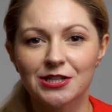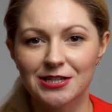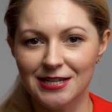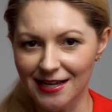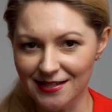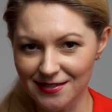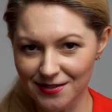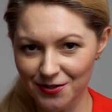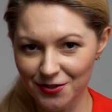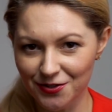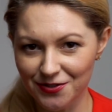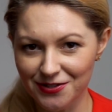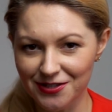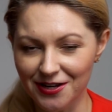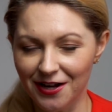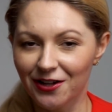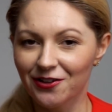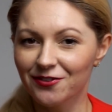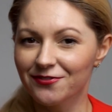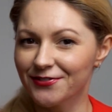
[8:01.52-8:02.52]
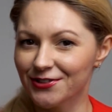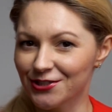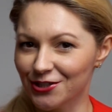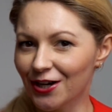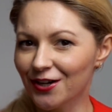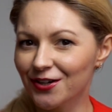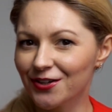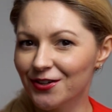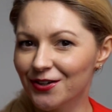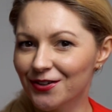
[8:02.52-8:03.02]
test yourself, check
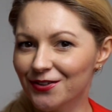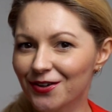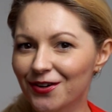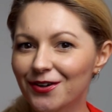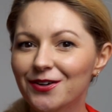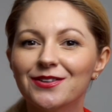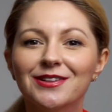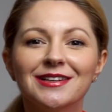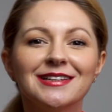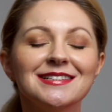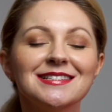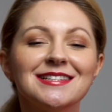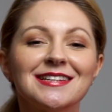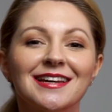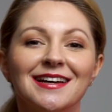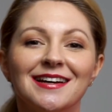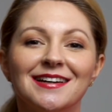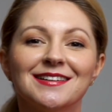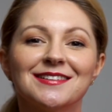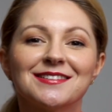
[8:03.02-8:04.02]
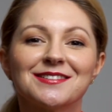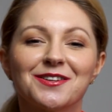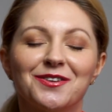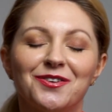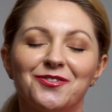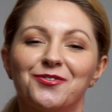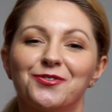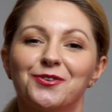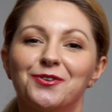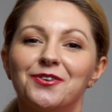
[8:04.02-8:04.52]
your knowledge, and
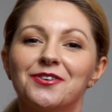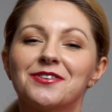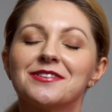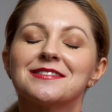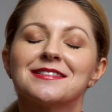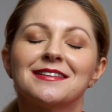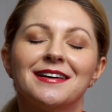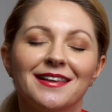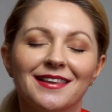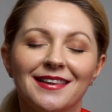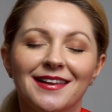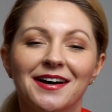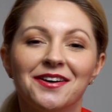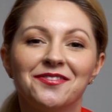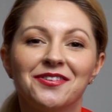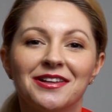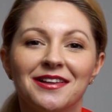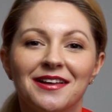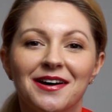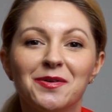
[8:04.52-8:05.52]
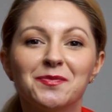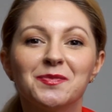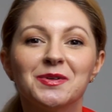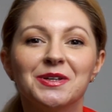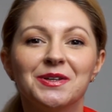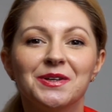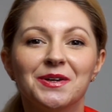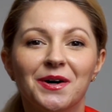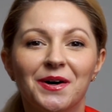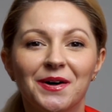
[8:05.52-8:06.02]
of course level
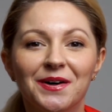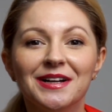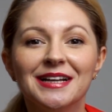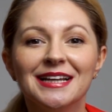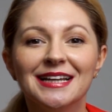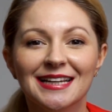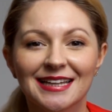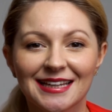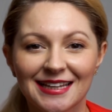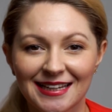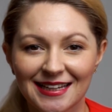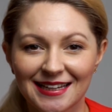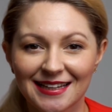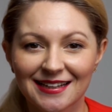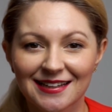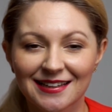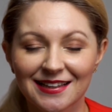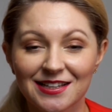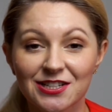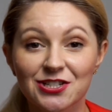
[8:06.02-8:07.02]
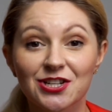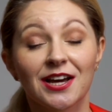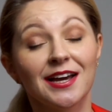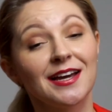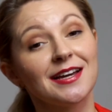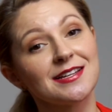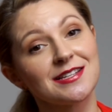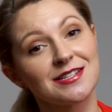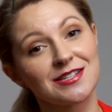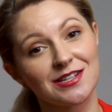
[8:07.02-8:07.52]
up your English.
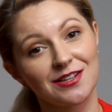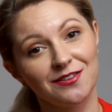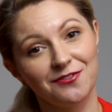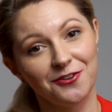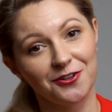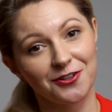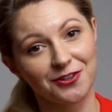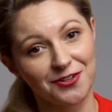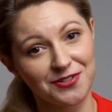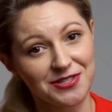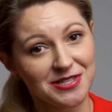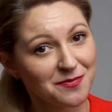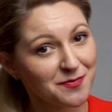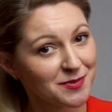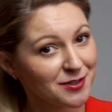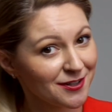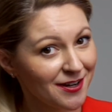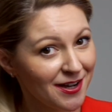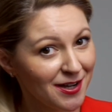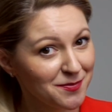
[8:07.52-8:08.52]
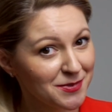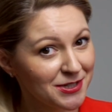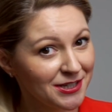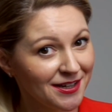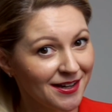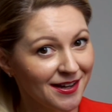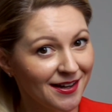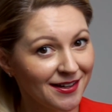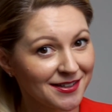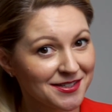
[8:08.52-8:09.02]
And if you're not subscribed
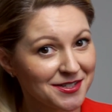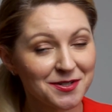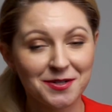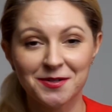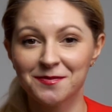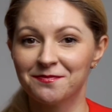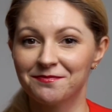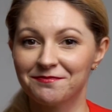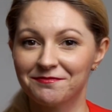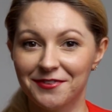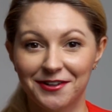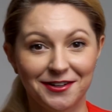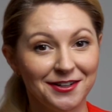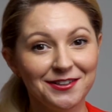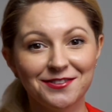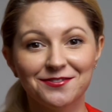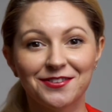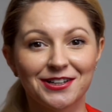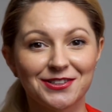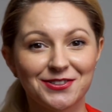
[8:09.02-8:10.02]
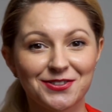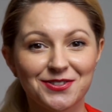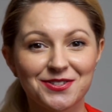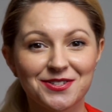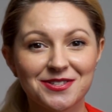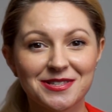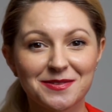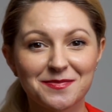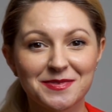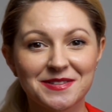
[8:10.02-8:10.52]
yet, I invite you to
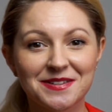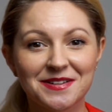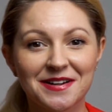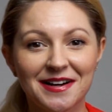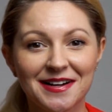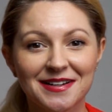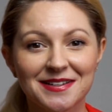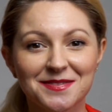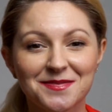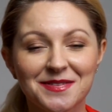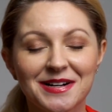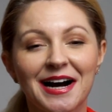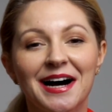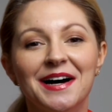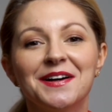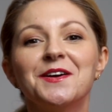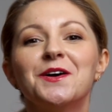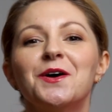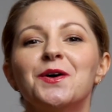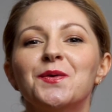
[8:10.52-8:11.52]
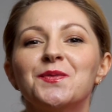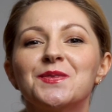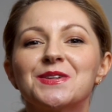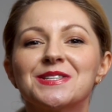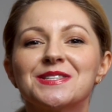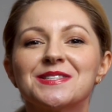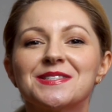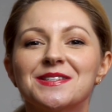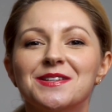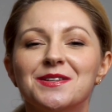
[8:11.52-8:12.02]
subscribe. I hope to
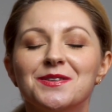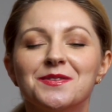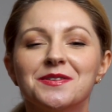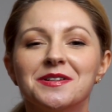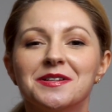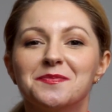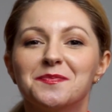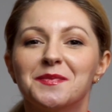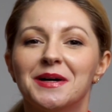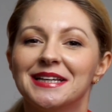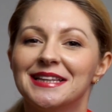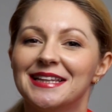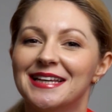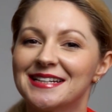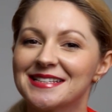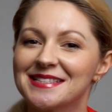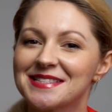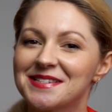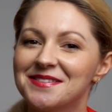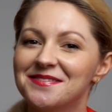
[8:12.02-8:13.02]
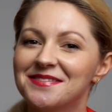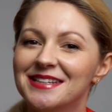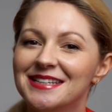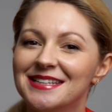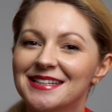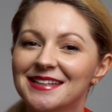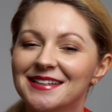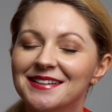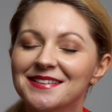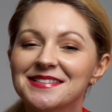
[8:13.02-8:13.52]
see you in my next
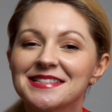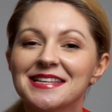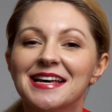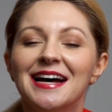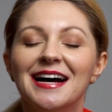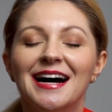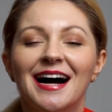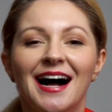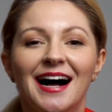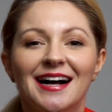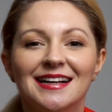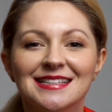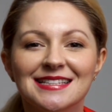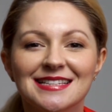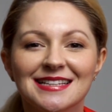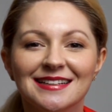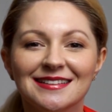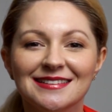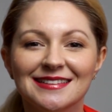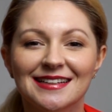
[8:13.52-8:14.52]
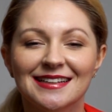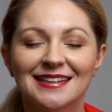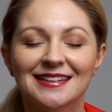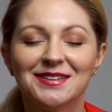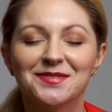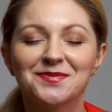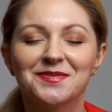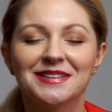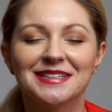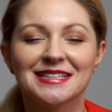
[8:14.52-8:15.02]
videos. Until
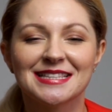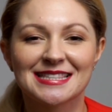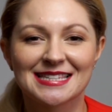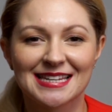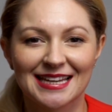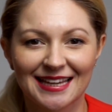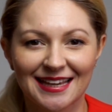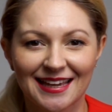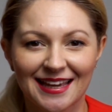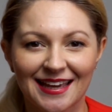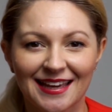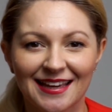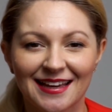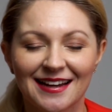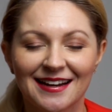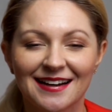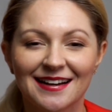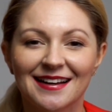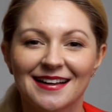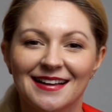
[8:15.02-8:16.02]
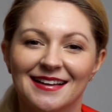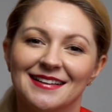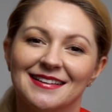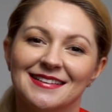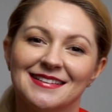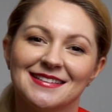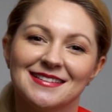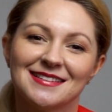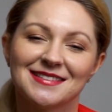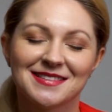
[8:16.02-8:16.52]
then, please take care
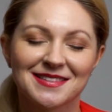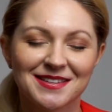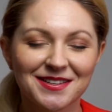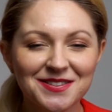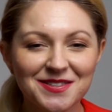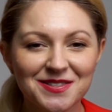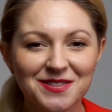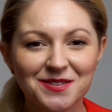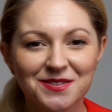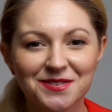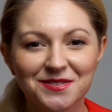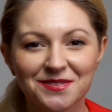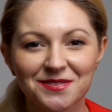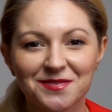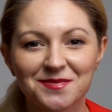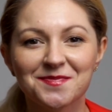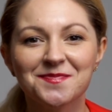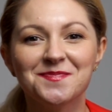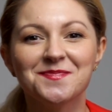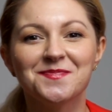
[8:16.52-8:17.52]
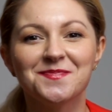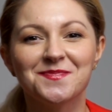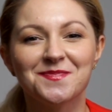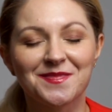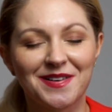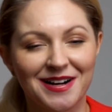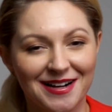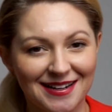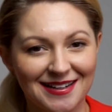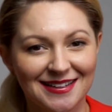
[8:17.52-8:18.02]
and see you soon.
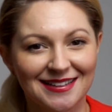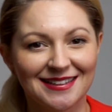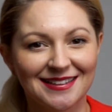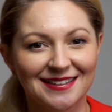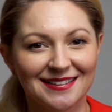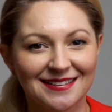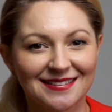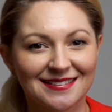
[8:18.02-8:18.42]
Bye.